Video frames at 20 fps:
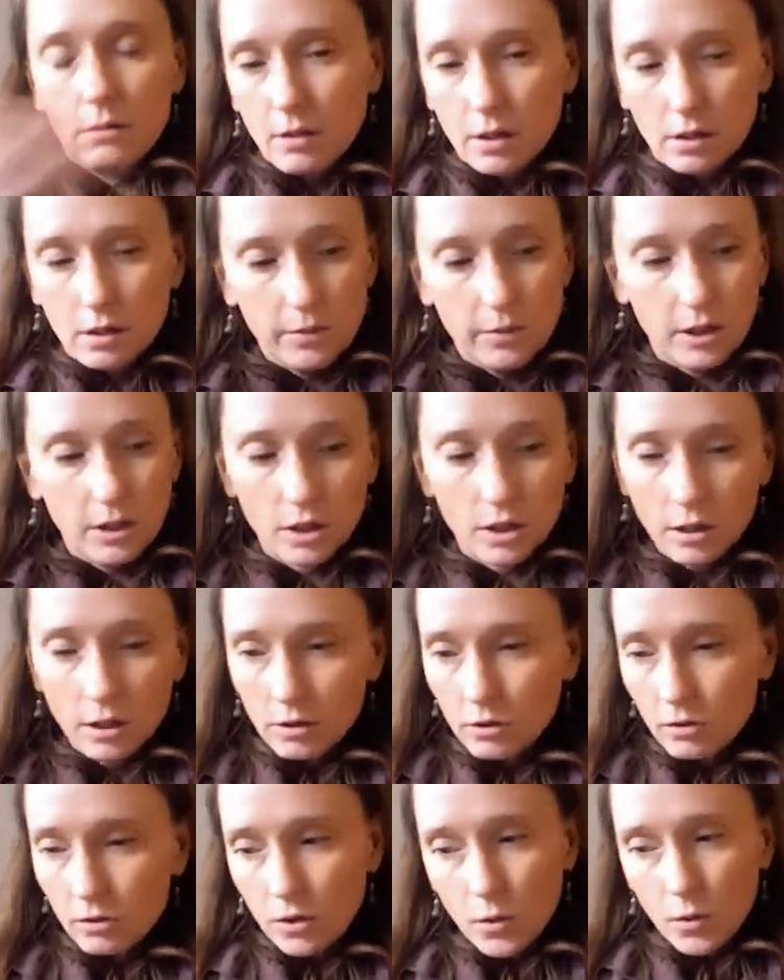them at the dollar
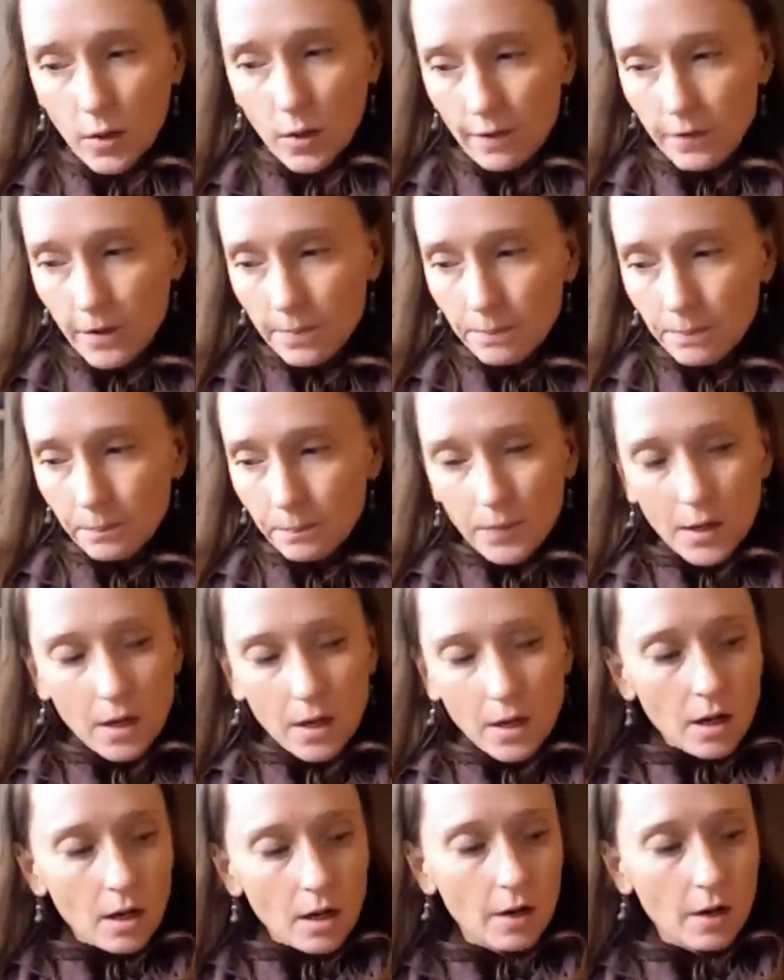store or whatever.
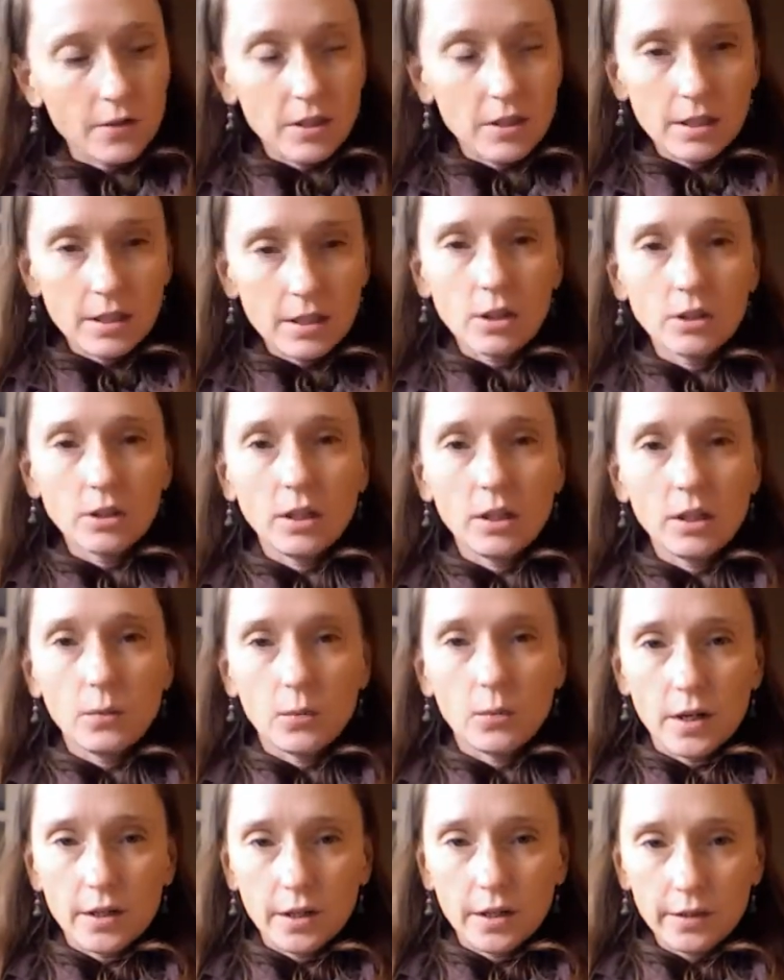Obviously, you'll need
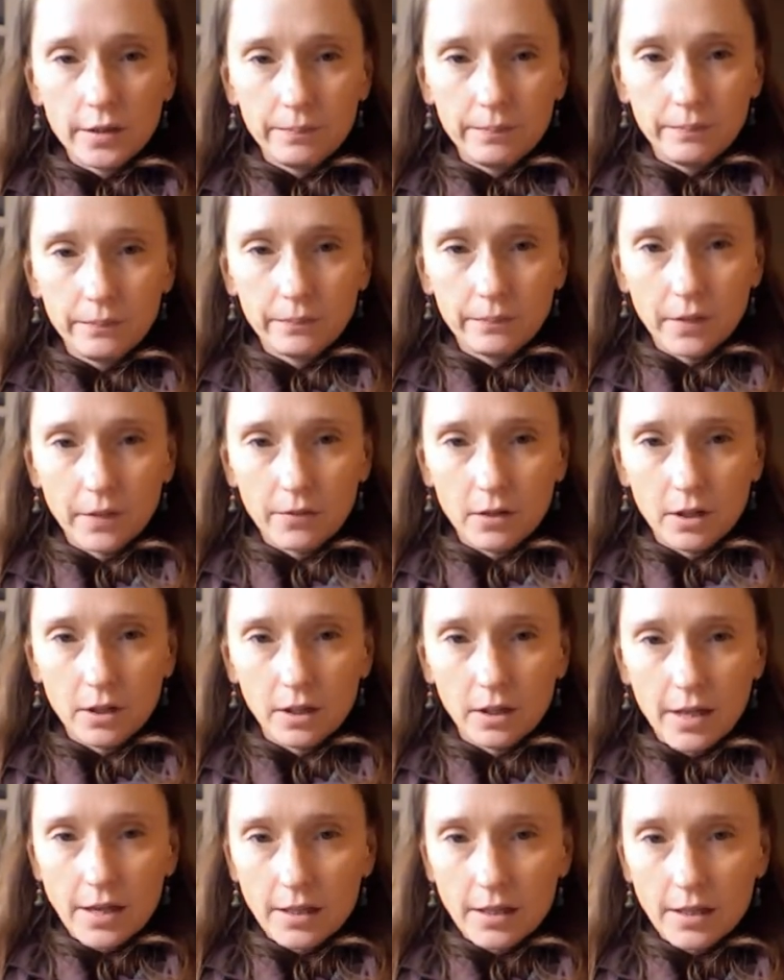water. I've got a
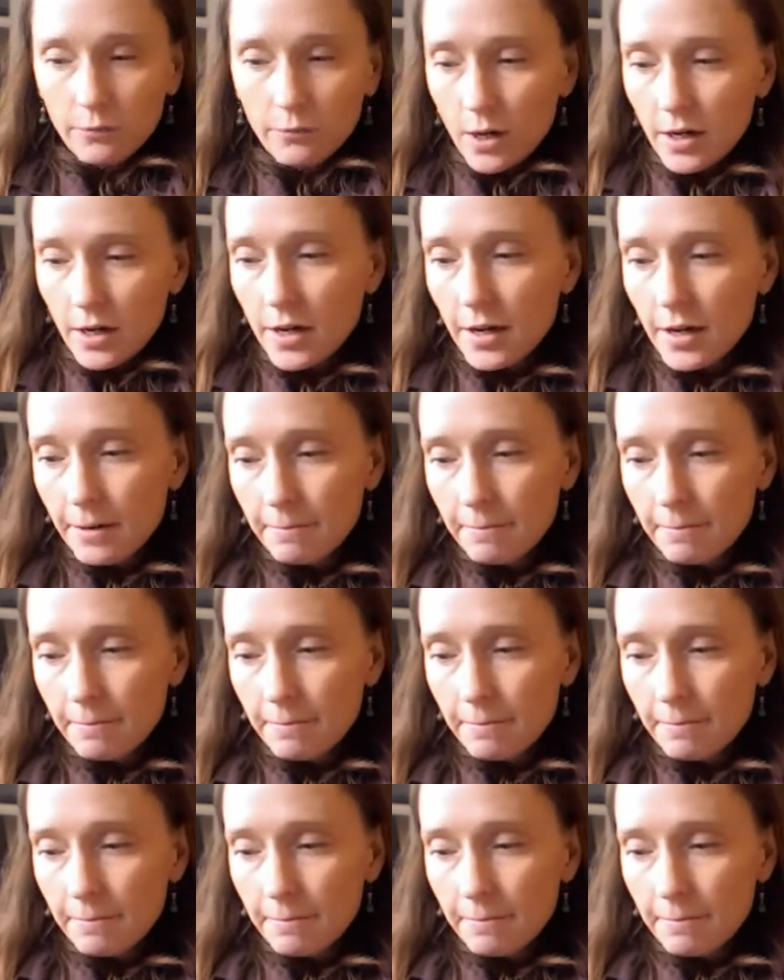glass of water here.